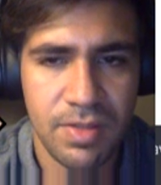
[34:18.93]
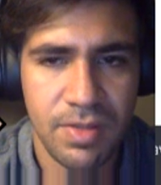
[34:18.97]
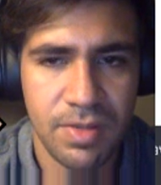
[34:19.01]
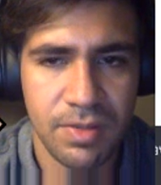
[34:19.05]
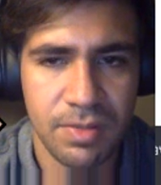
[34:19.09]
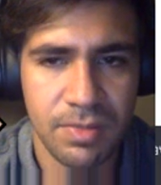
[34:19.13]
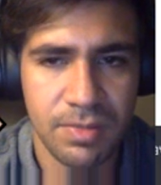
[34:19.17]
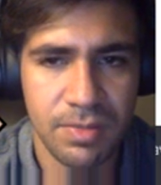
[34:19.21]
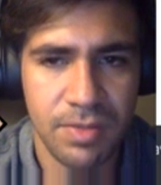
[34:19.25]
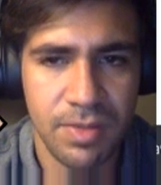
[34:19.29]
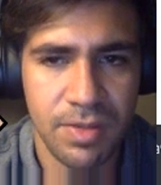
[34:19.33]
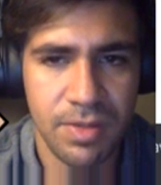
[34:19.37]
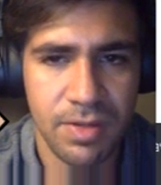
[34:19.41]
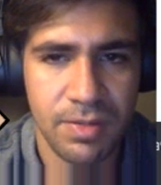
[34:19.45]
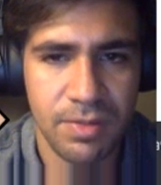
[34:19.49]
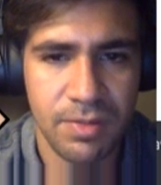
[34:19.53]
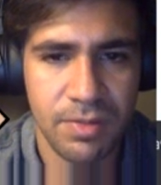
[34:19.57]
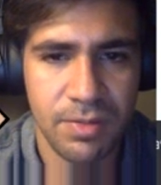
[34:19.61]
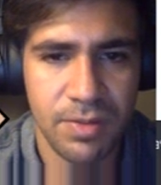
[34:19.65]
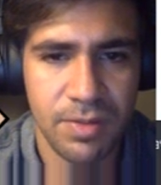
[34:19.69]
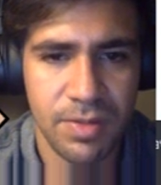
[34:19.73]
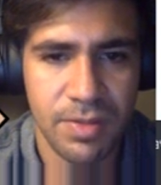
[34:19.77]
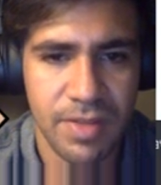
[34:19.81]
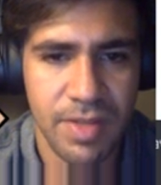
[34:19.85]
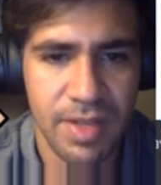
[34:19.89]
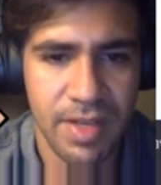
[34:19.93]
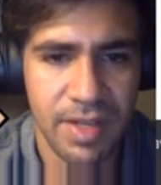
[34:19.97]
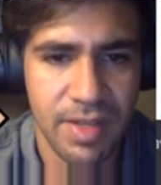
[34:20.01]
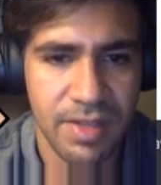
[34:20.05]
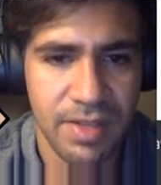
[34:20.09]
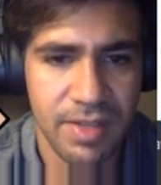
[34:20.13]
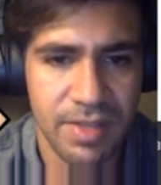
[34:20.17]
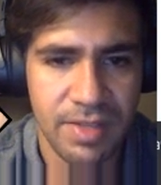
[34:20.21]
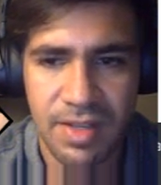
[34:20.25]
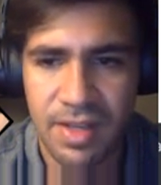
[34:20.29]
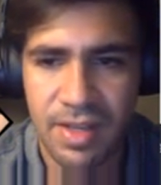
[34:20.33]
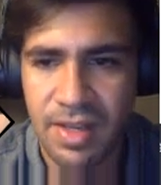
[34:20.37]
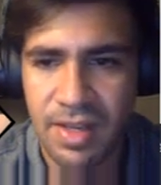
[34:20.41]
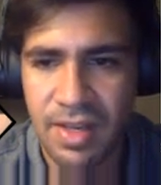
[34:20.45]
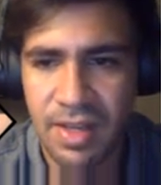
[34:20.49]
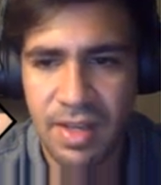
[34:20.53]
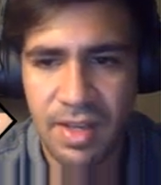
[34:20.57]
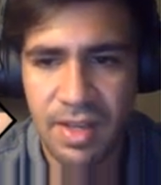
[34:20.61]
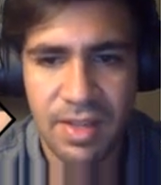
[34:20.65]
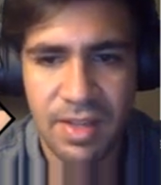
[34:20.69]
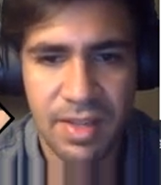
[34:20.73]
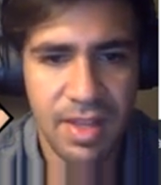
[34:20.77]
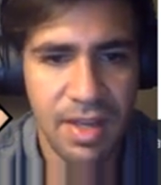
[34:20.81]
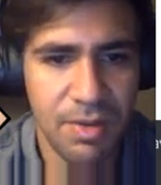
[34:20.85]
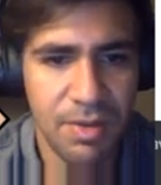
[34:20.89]
or sorry, 4 seconds.
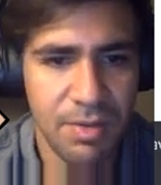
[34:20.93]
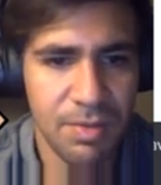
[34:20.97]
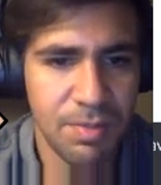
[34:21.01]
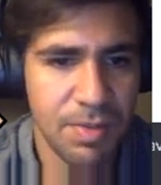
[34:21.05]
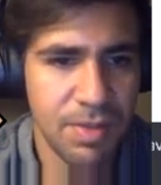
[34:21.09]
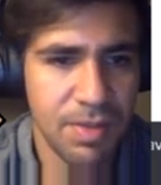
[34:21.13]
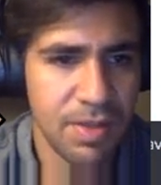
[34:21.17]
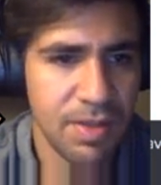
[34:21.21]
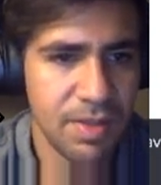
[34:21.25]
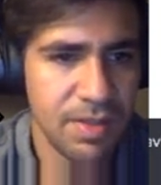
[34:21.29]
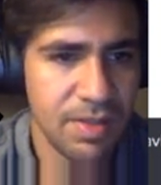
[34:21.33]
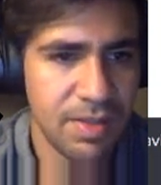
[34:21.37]
That'd be